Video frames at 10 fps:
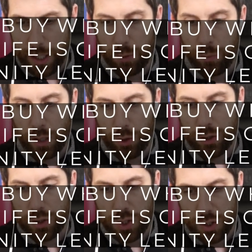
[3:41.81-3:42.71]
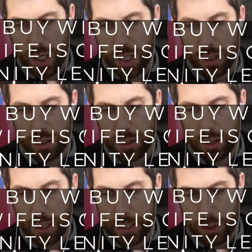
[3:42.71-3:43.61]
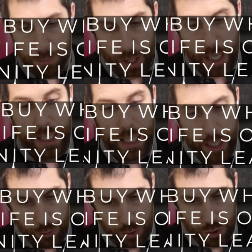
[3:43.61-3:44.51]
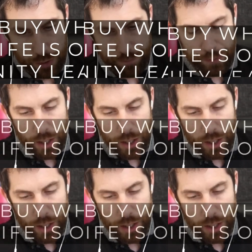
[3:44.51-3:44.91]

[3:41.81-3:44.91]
and we are looking to start to buy a house.